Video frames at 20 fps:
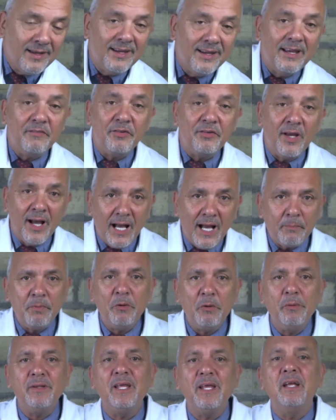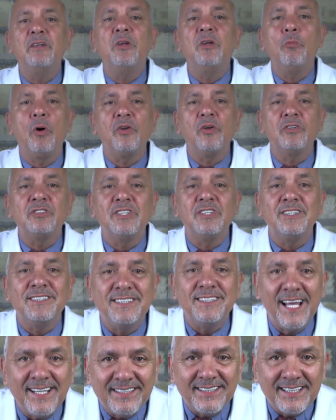If you're happy with it and you want us to
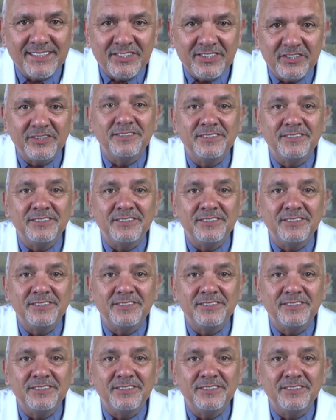send it to you